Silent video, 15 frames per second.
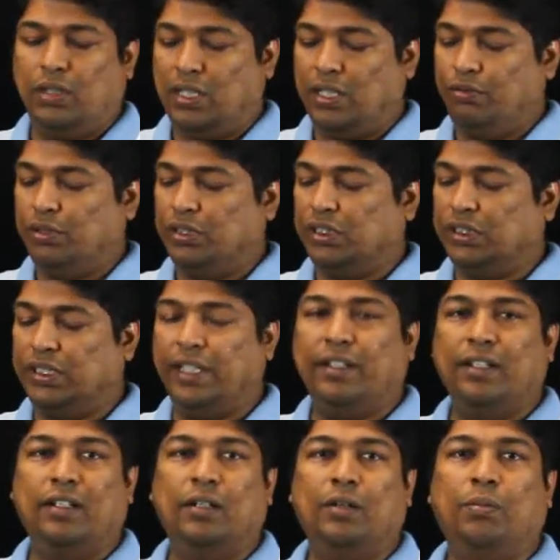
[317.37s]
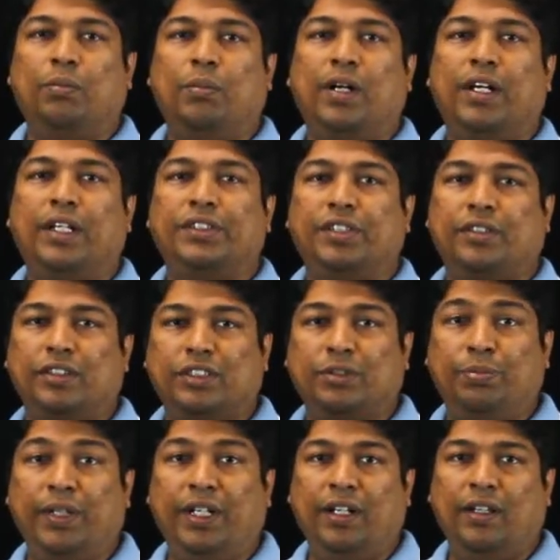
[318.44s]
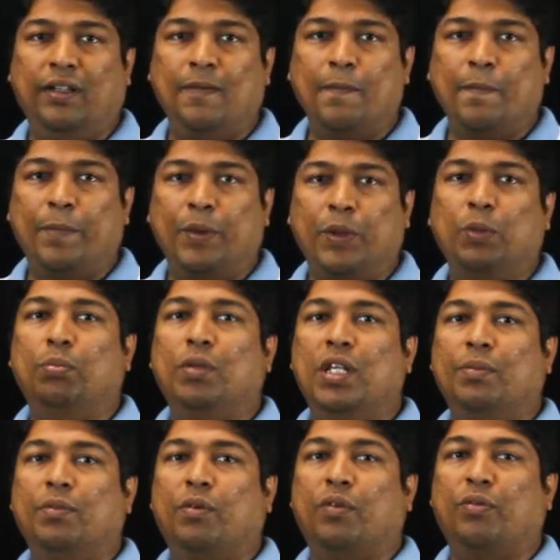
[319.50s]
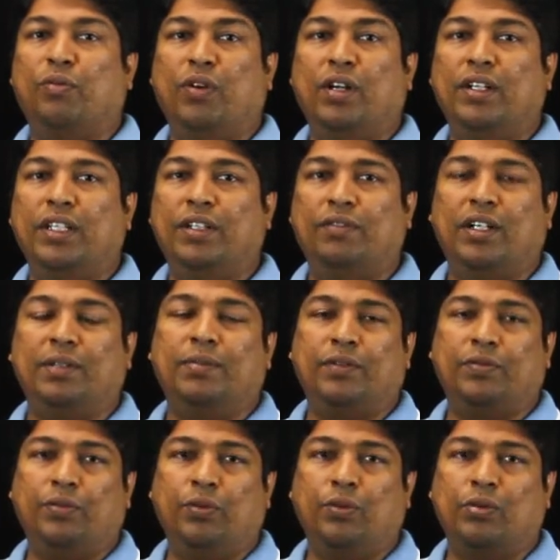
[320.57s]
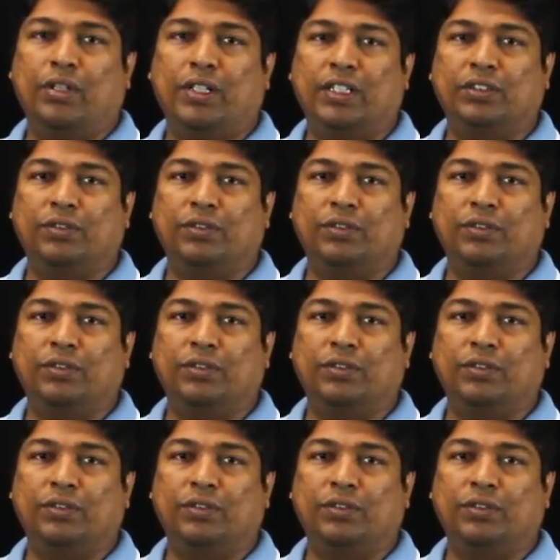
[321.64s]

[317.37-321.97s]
I would set my shutter speed to minimum of 1/400.